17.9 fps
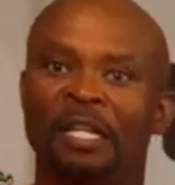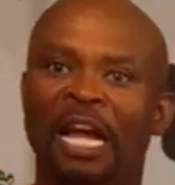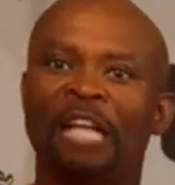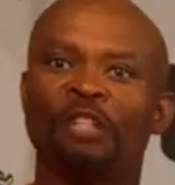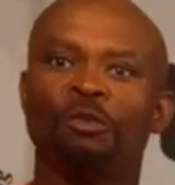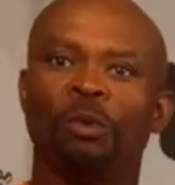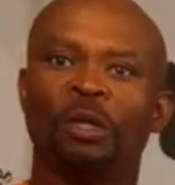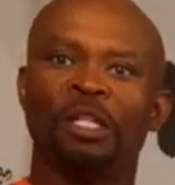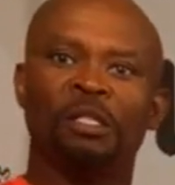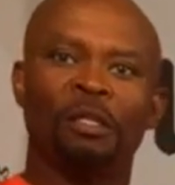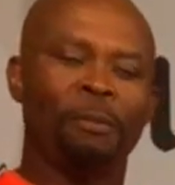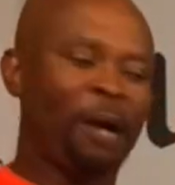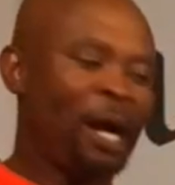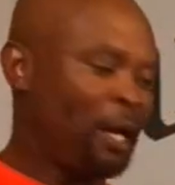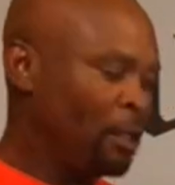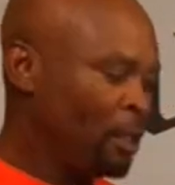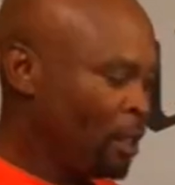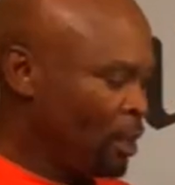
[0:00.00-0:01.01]
That's what it's
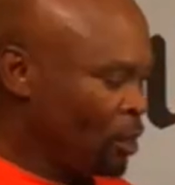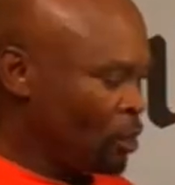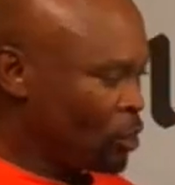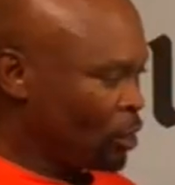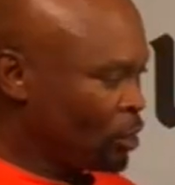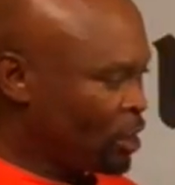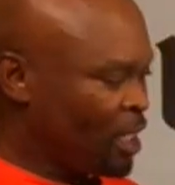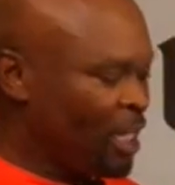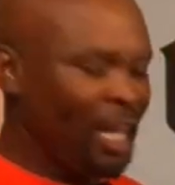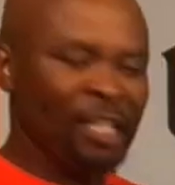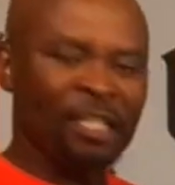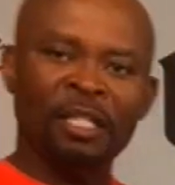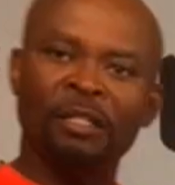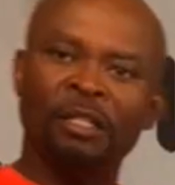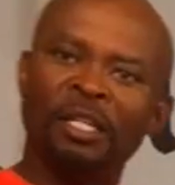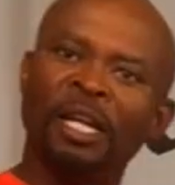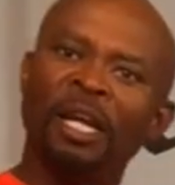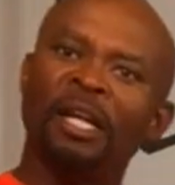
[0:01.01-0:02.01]
about. So
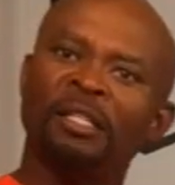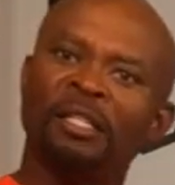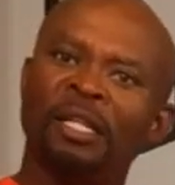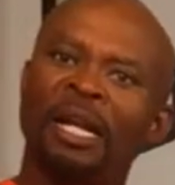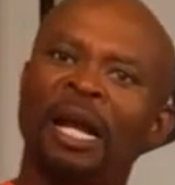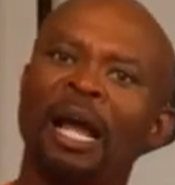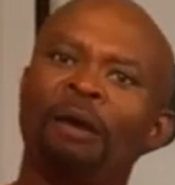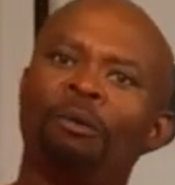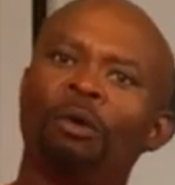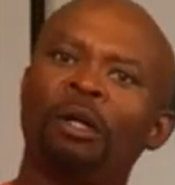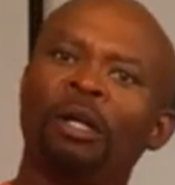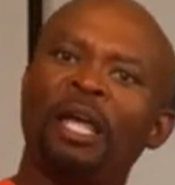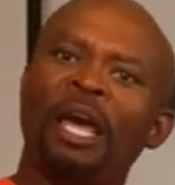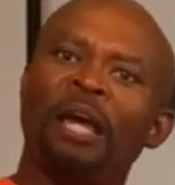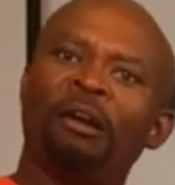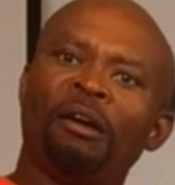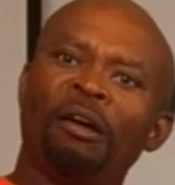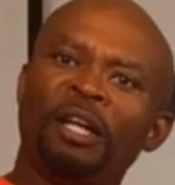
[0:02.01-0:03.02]
TS and I will
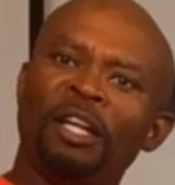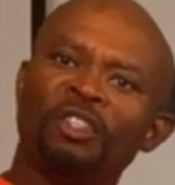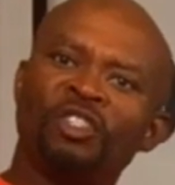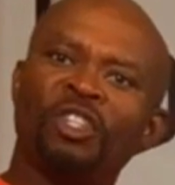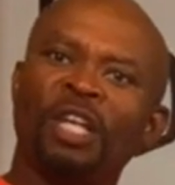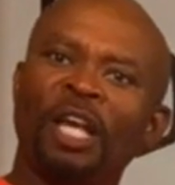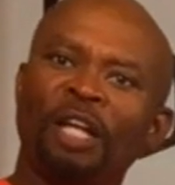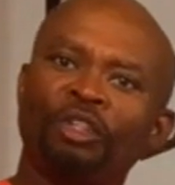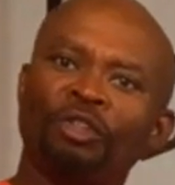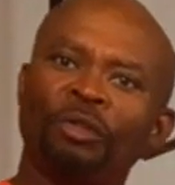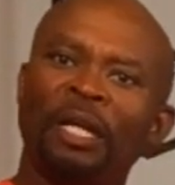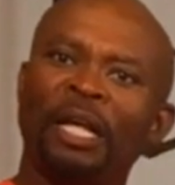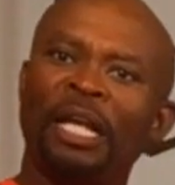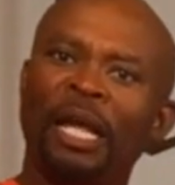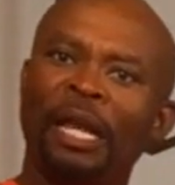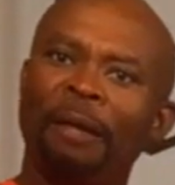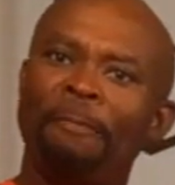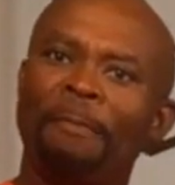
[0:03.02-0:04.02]
get on his schedule
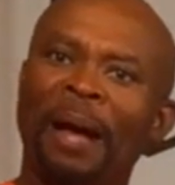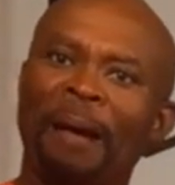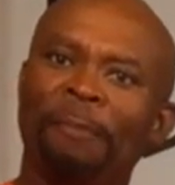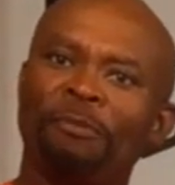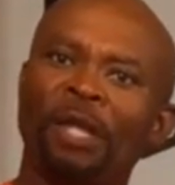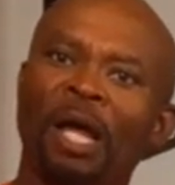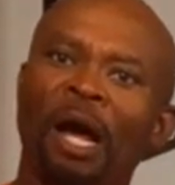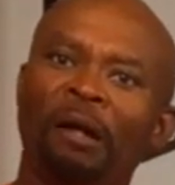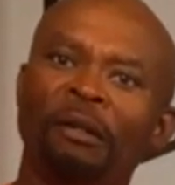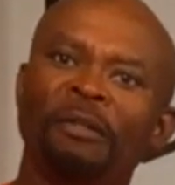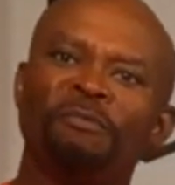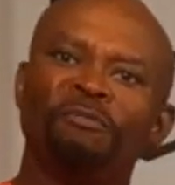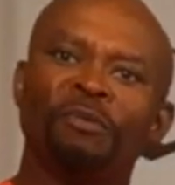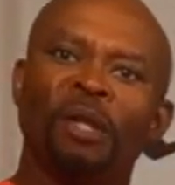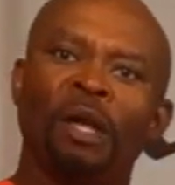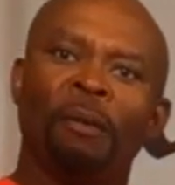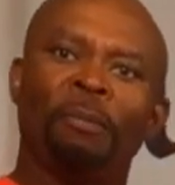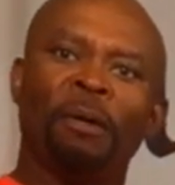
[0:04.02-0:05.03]
and get it mapped out.
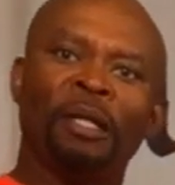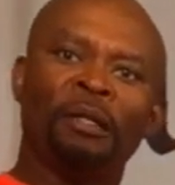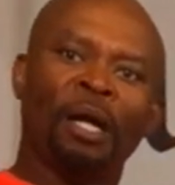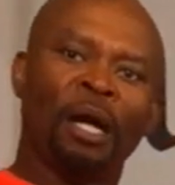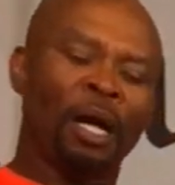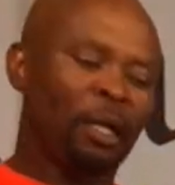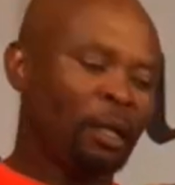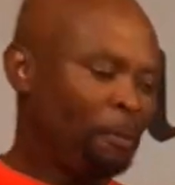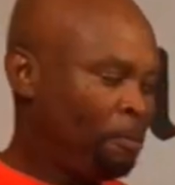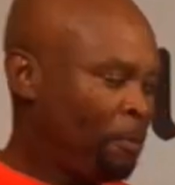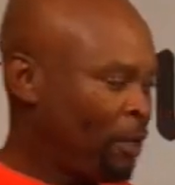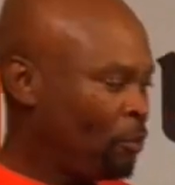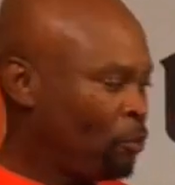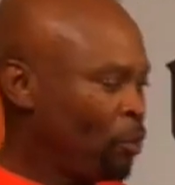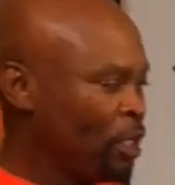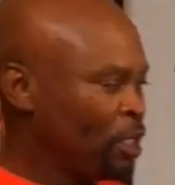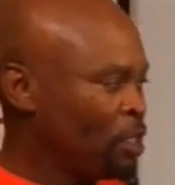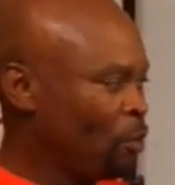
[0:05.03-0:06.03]
But the
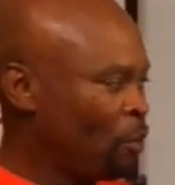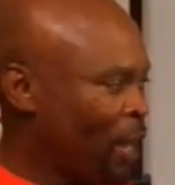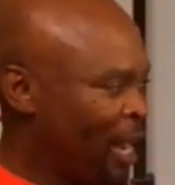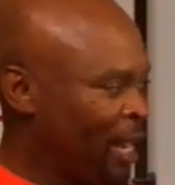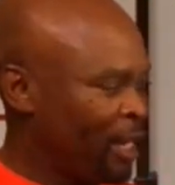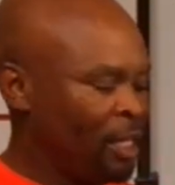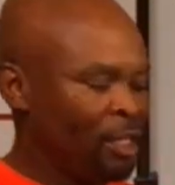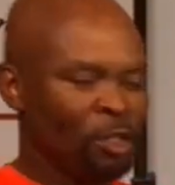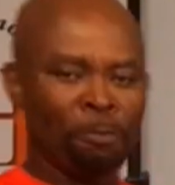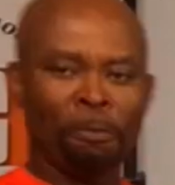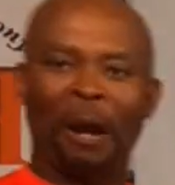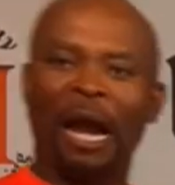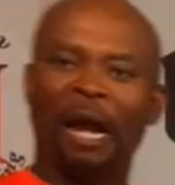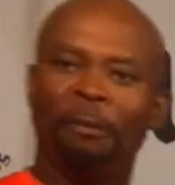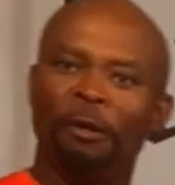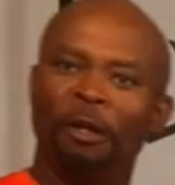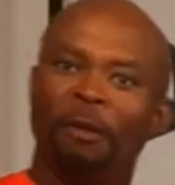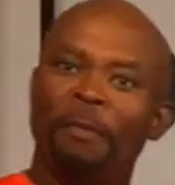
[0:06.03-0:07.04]
reason why it
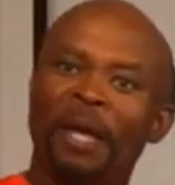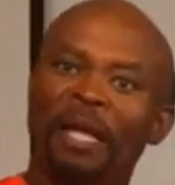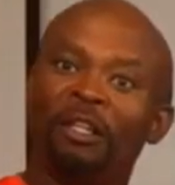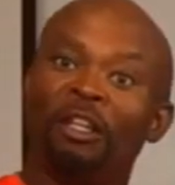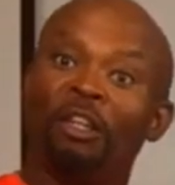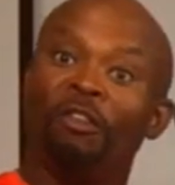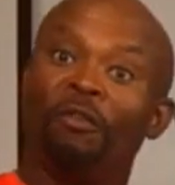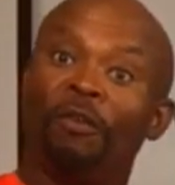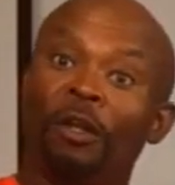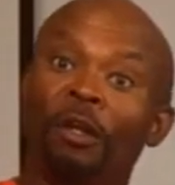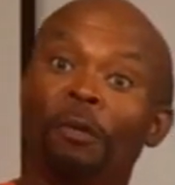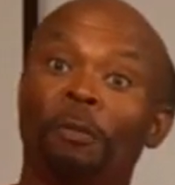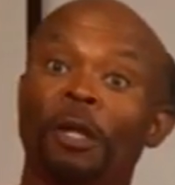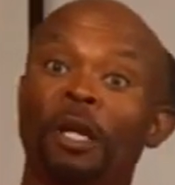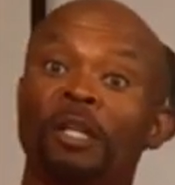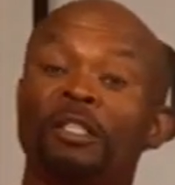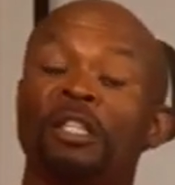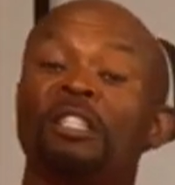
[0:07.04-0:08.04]
inspired me to make this video,
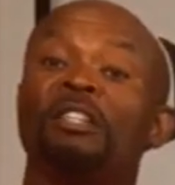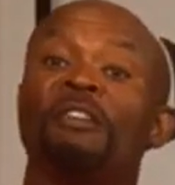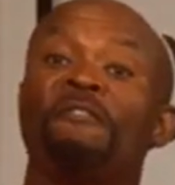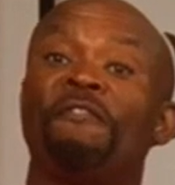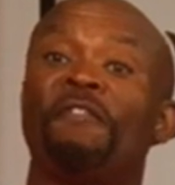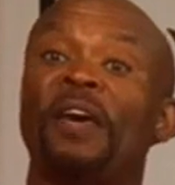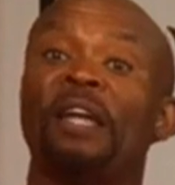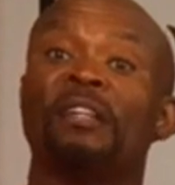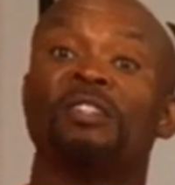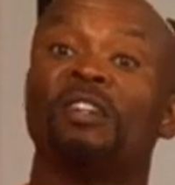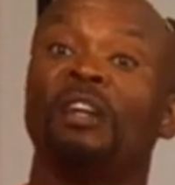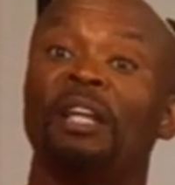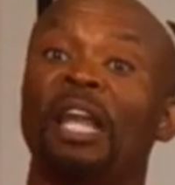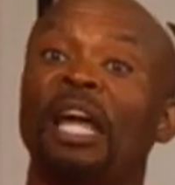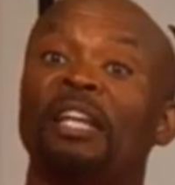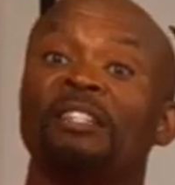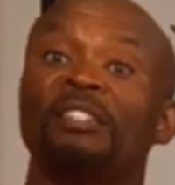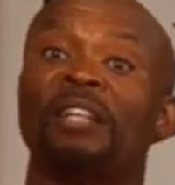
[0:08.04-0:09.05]
because this affects a
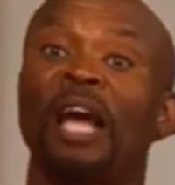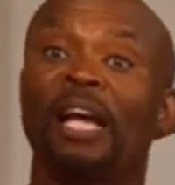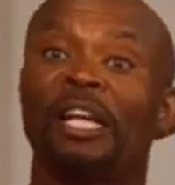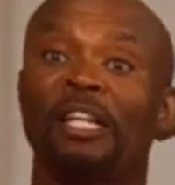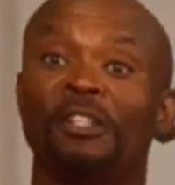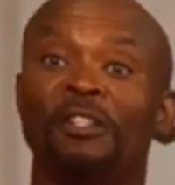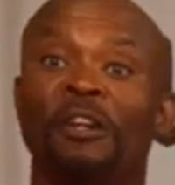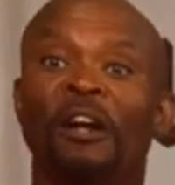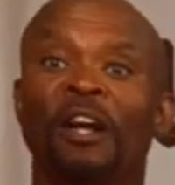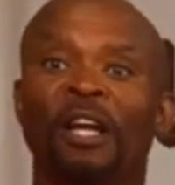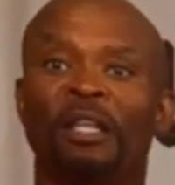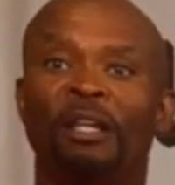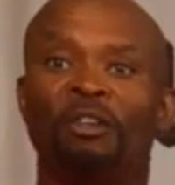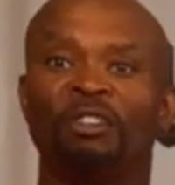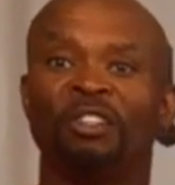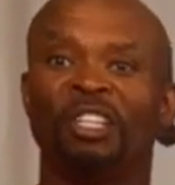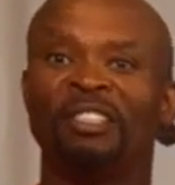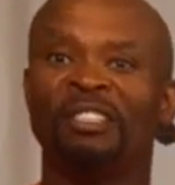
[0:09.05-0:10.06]
lot of cyclists.
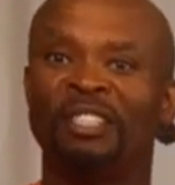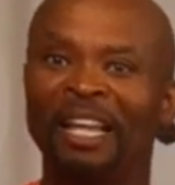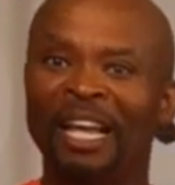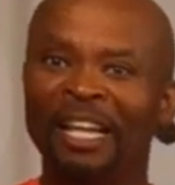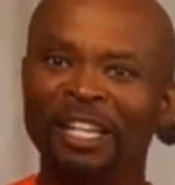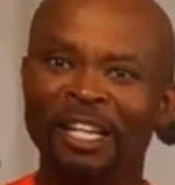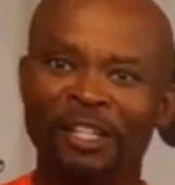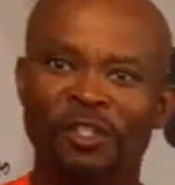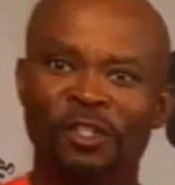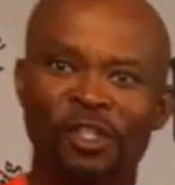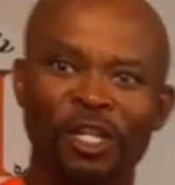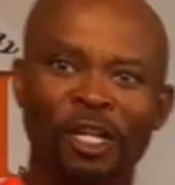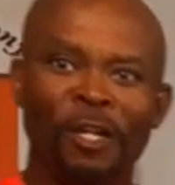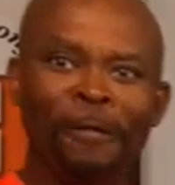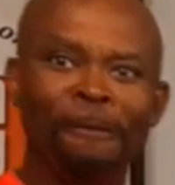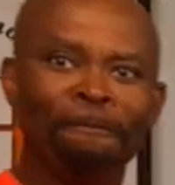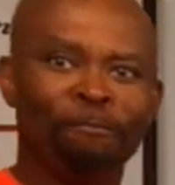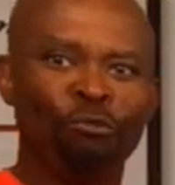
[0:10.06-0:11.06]
There is a
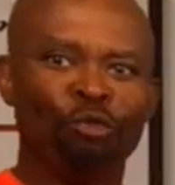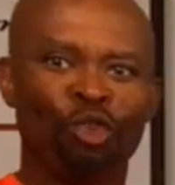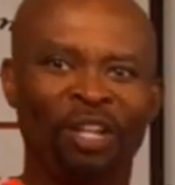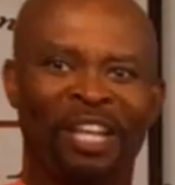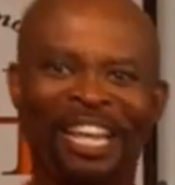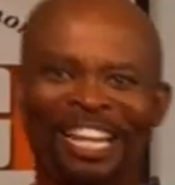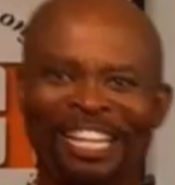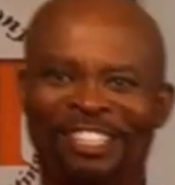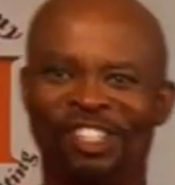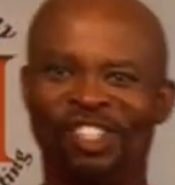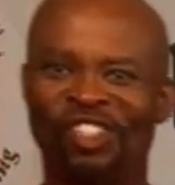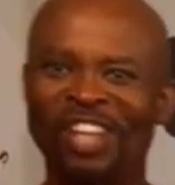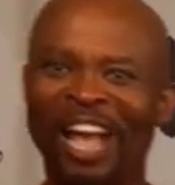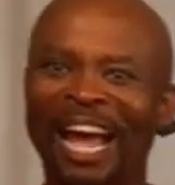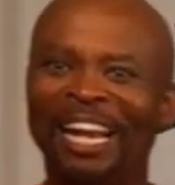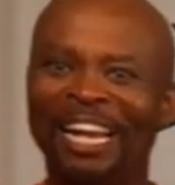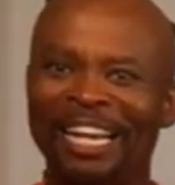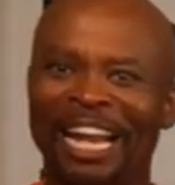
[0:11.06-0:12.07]
tendency to get
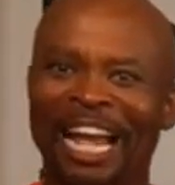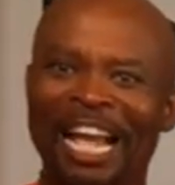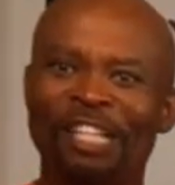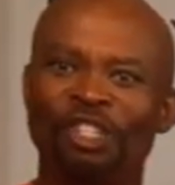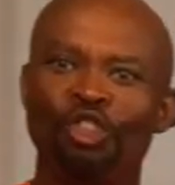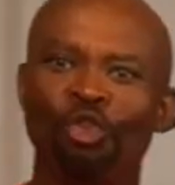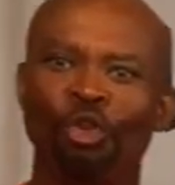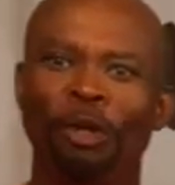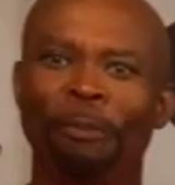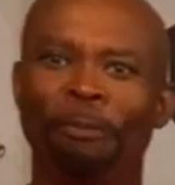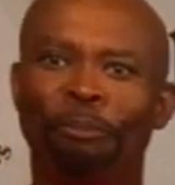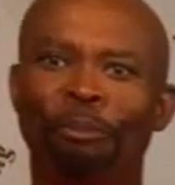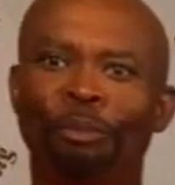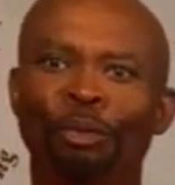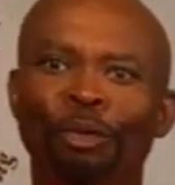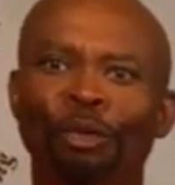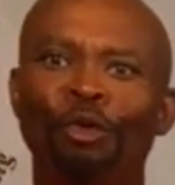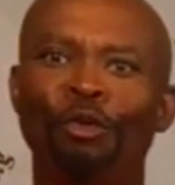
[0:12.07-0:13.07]
excited as you
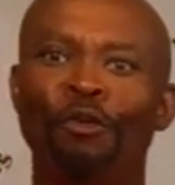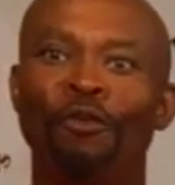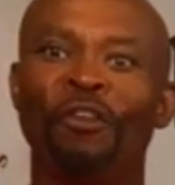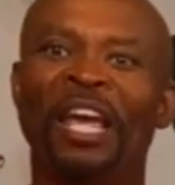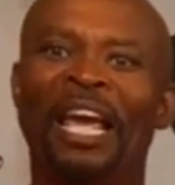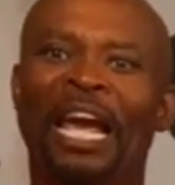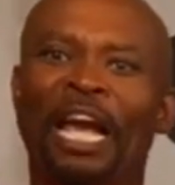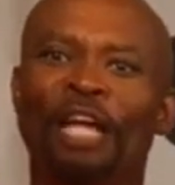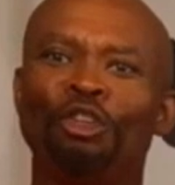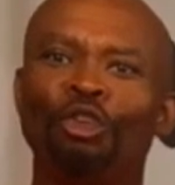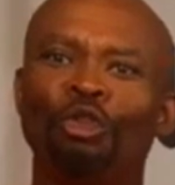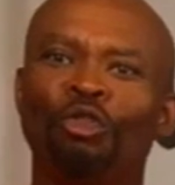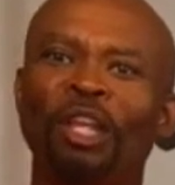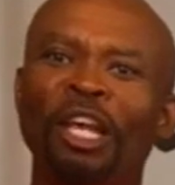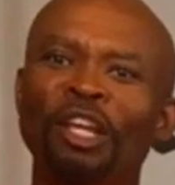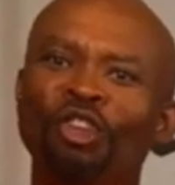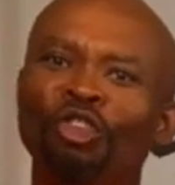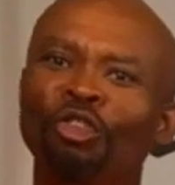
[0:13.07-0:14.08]
improve and you
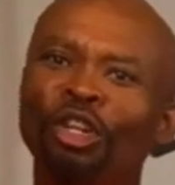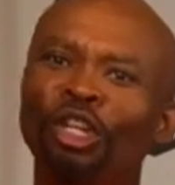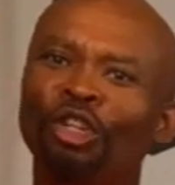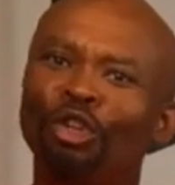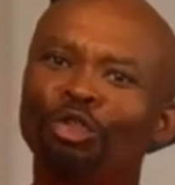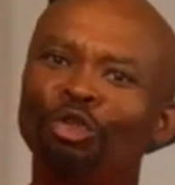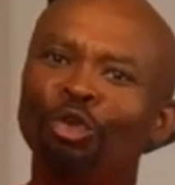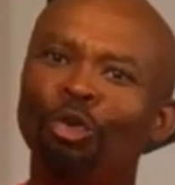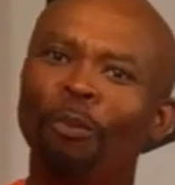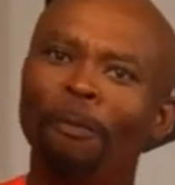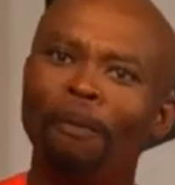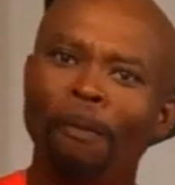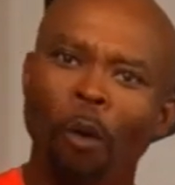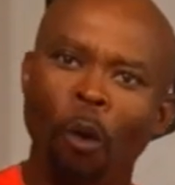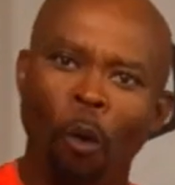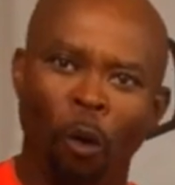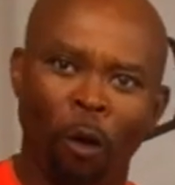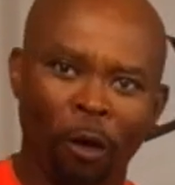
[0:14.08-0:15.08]
think you need to do
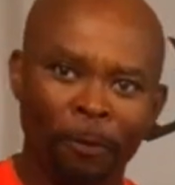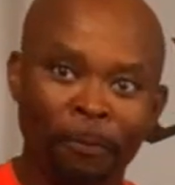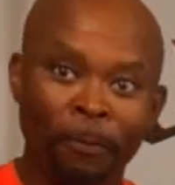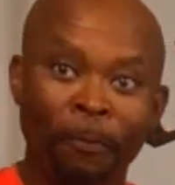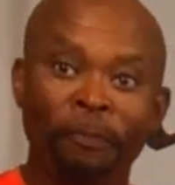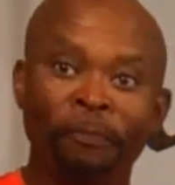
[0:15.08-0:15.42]
more.